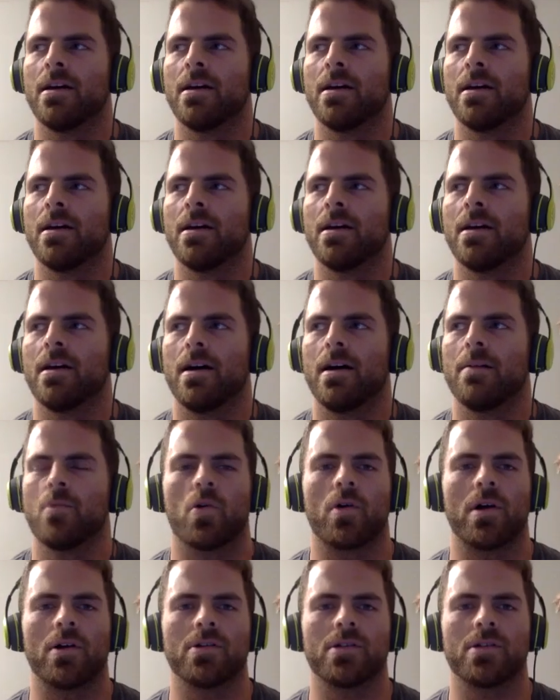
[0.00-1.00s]

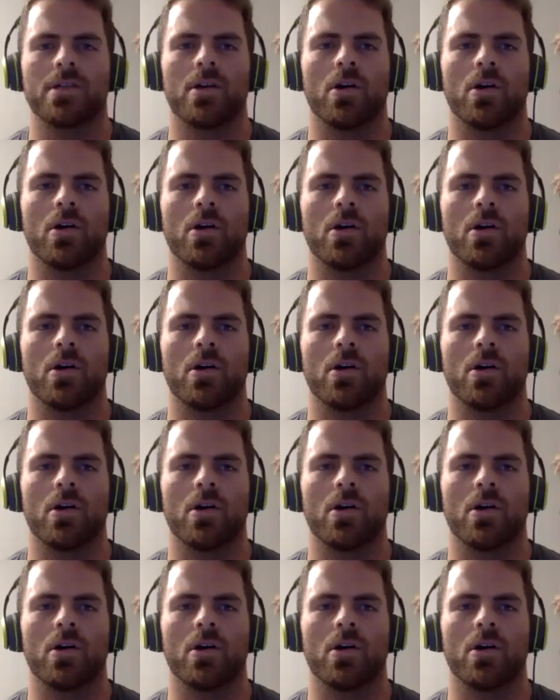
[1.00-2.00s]
or else it'll
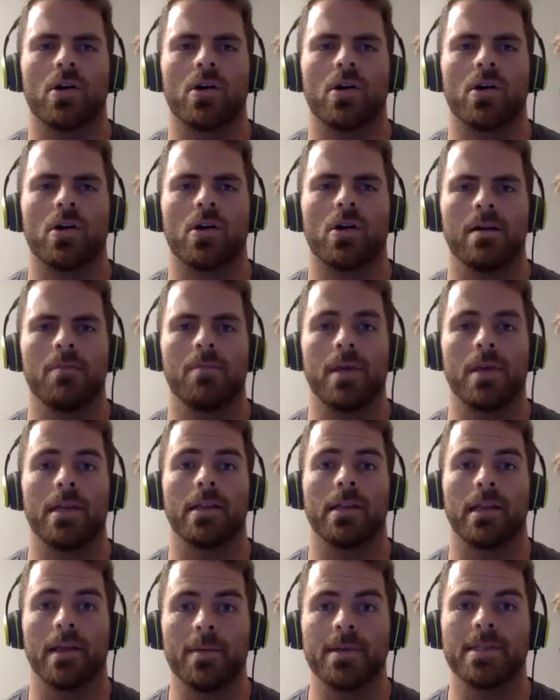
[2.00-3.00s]

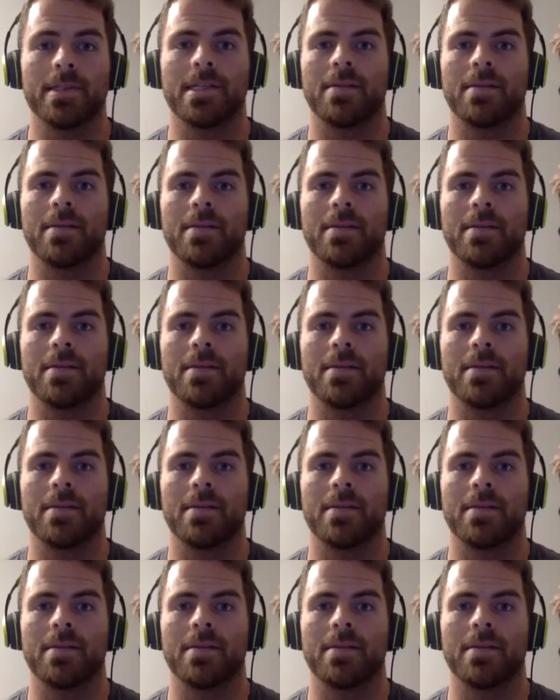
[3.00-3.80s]
be limited.